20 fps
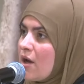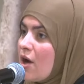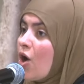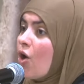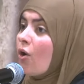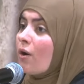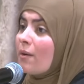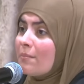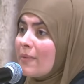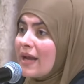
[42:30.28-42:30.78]

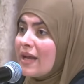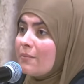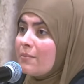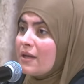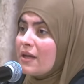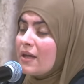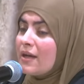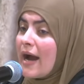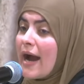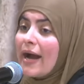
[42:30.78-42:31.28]
Or
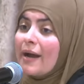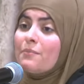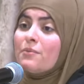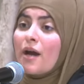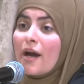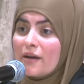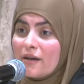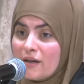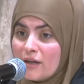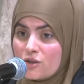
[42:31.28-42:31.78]
maybe I'm
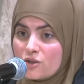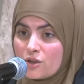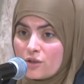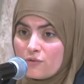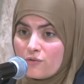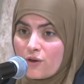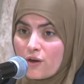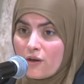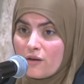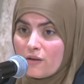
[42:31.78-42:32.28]
not an
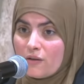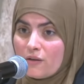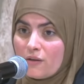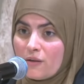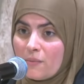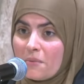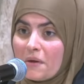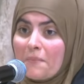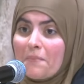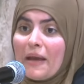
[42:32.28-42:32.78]
introvert,
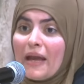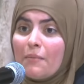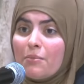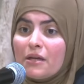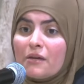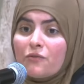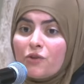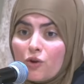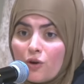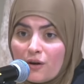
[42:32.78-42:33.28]
but maybe
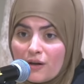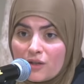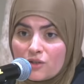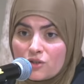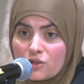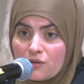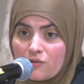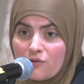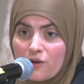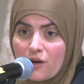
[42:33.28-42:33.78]
if you're an
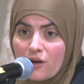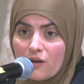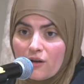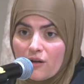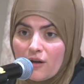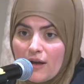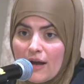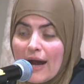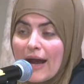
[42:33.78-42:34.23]
introvert,